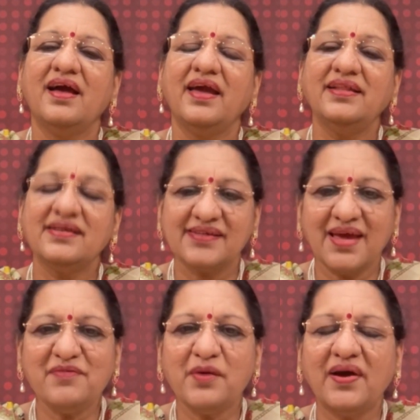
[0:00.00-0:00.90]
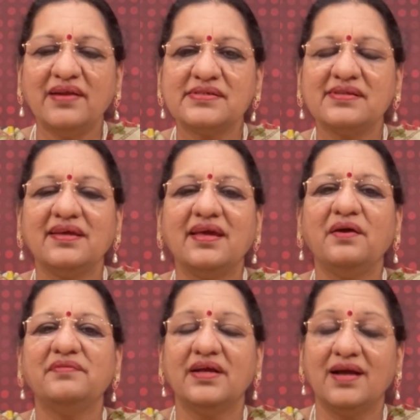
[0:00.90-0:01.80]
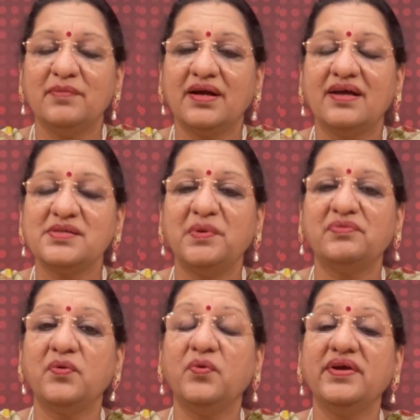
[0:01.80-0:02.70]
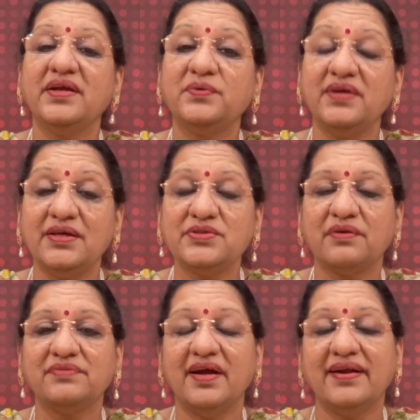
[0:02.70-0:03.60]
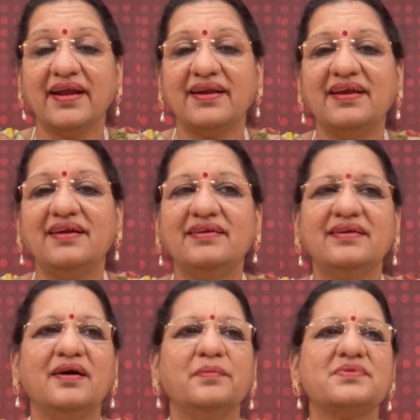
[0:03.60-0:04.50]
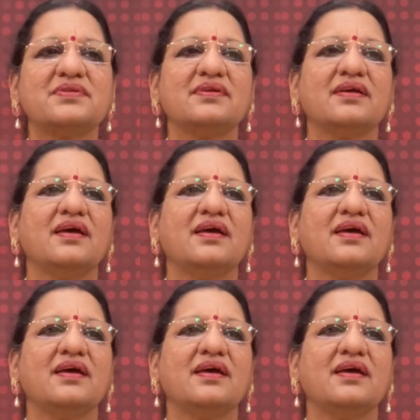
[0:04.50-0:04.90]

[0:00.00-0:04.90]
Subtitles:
In the same way, while I was thinking of the Gamakas before going into each of the technical terms,